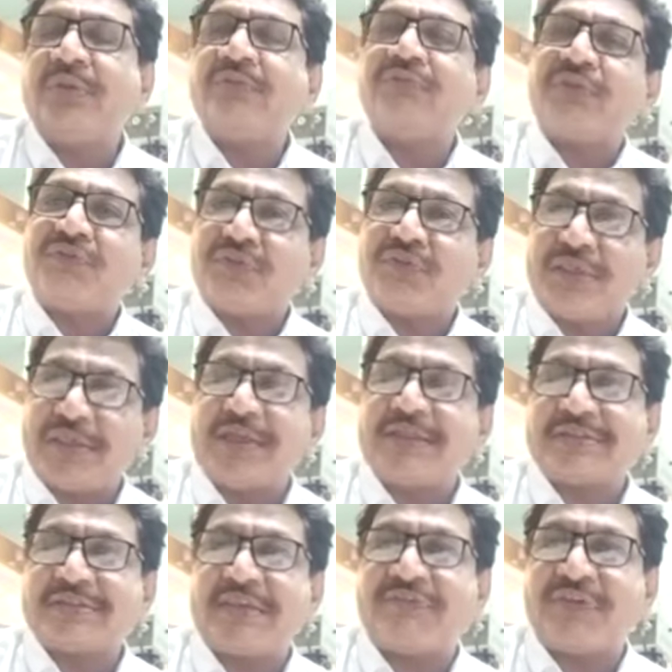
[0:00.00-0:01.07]
50
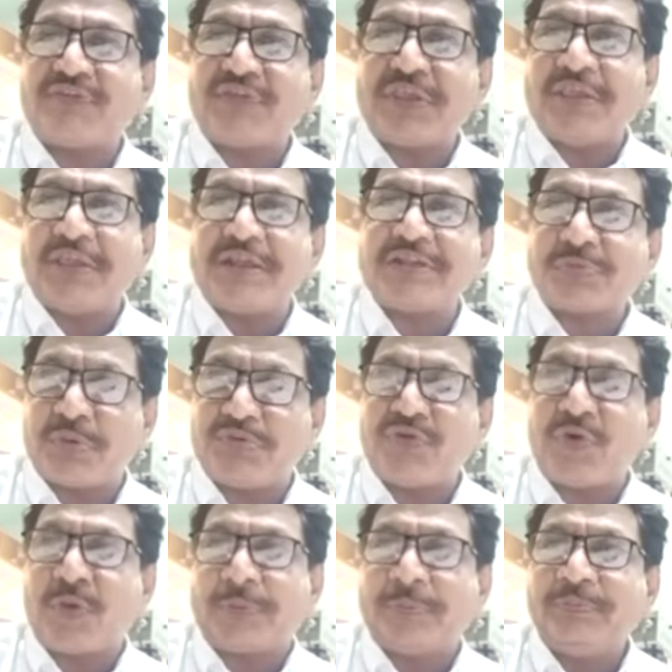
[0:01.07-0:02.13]
years
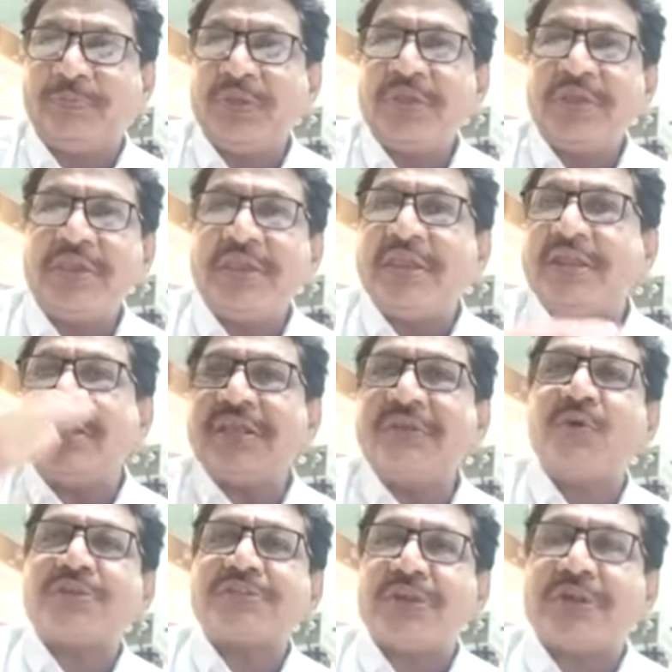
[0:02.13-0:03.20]
before, ENT
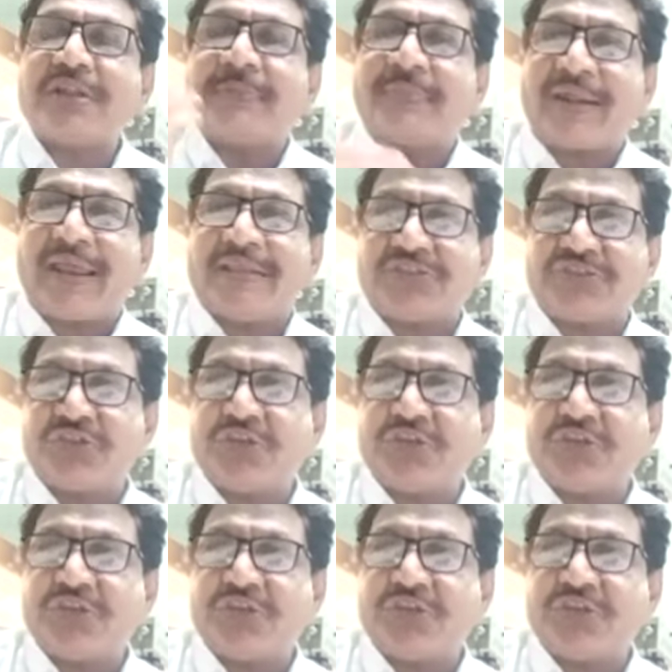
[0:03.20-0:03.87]
was not a branch.